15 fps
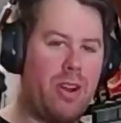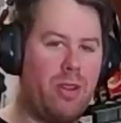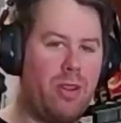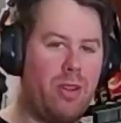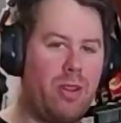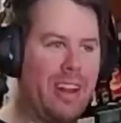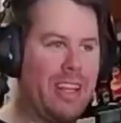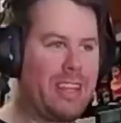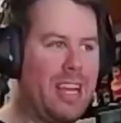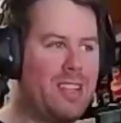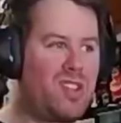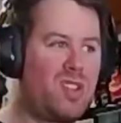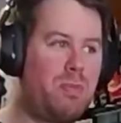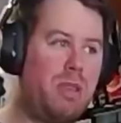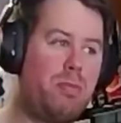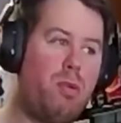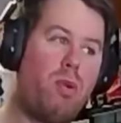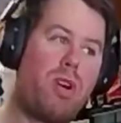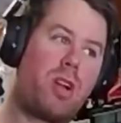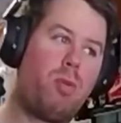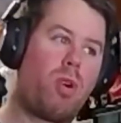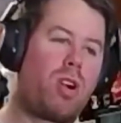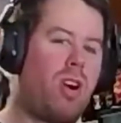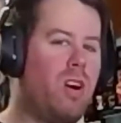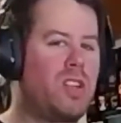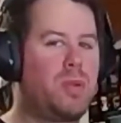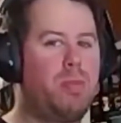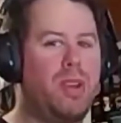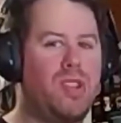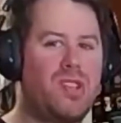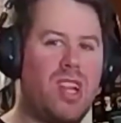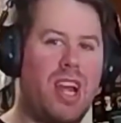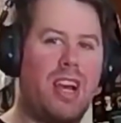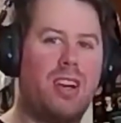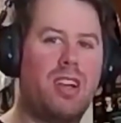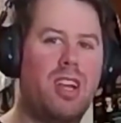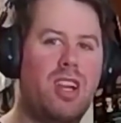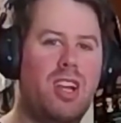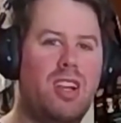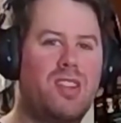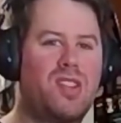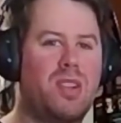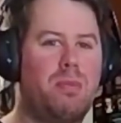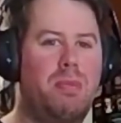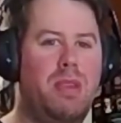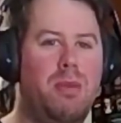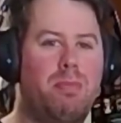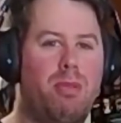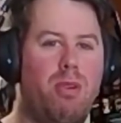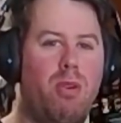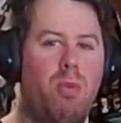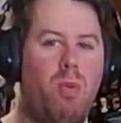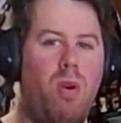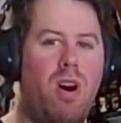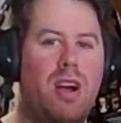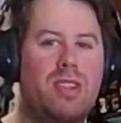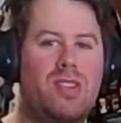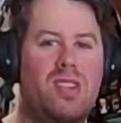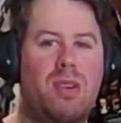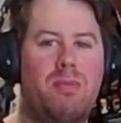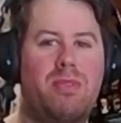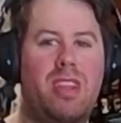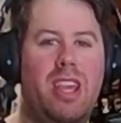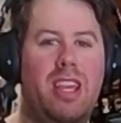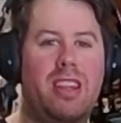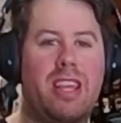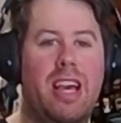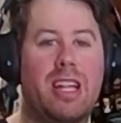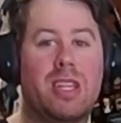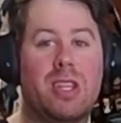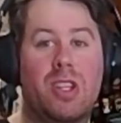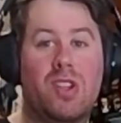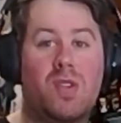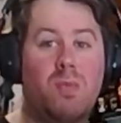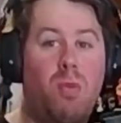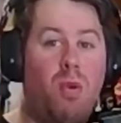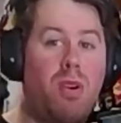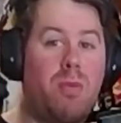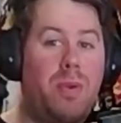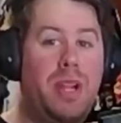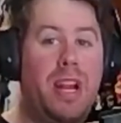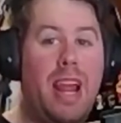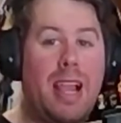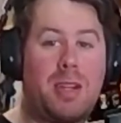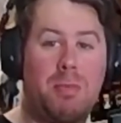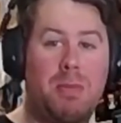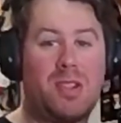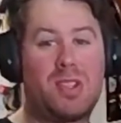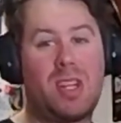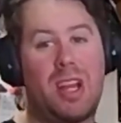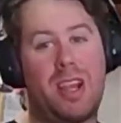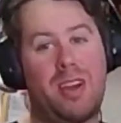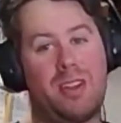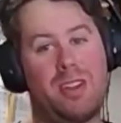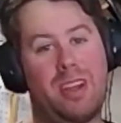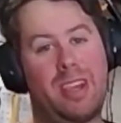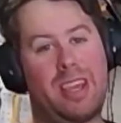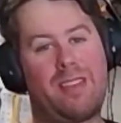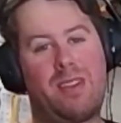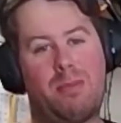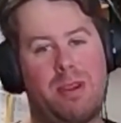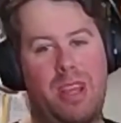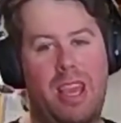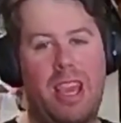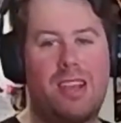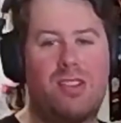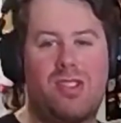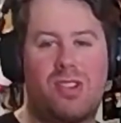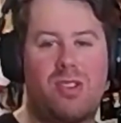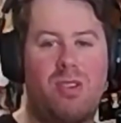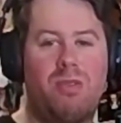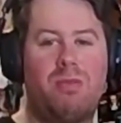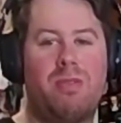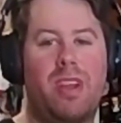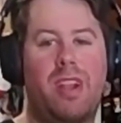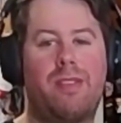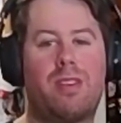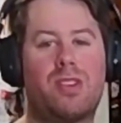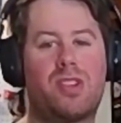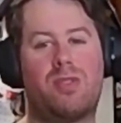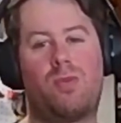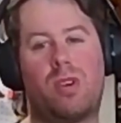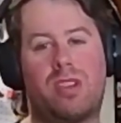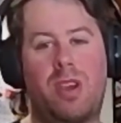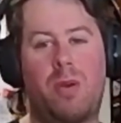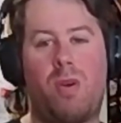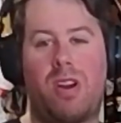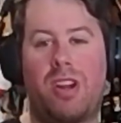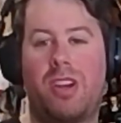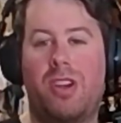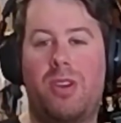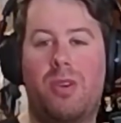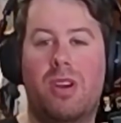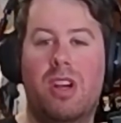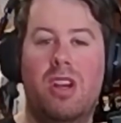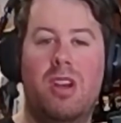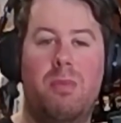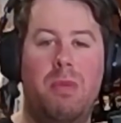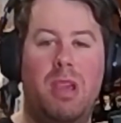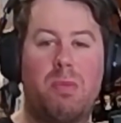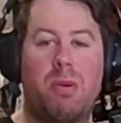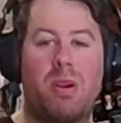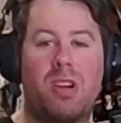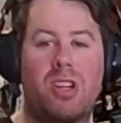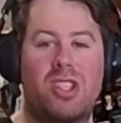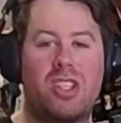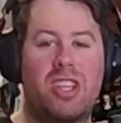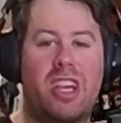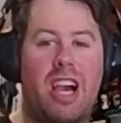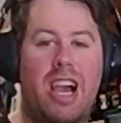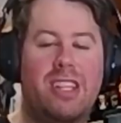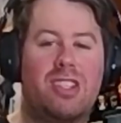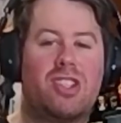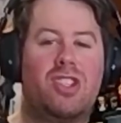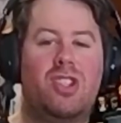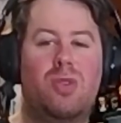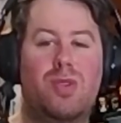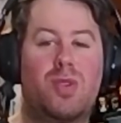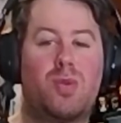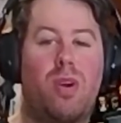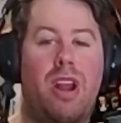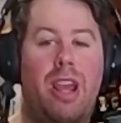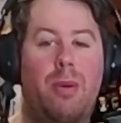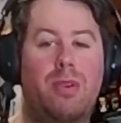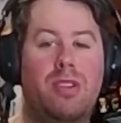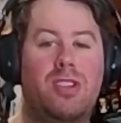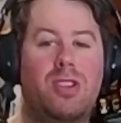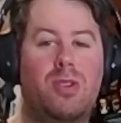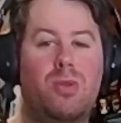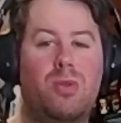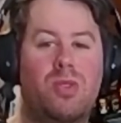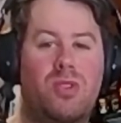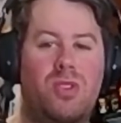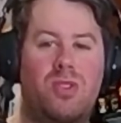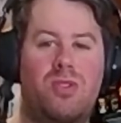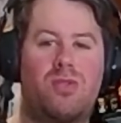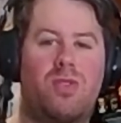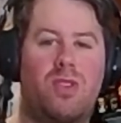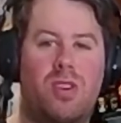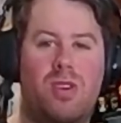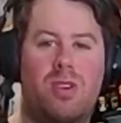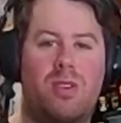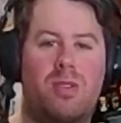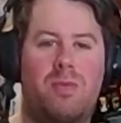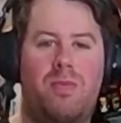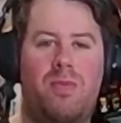it like that. Some people want a more cosplay style. Some people want something that is more reenactment style. Like everybody has their own flavors of what they want to do. Me personally, I just use what I would use for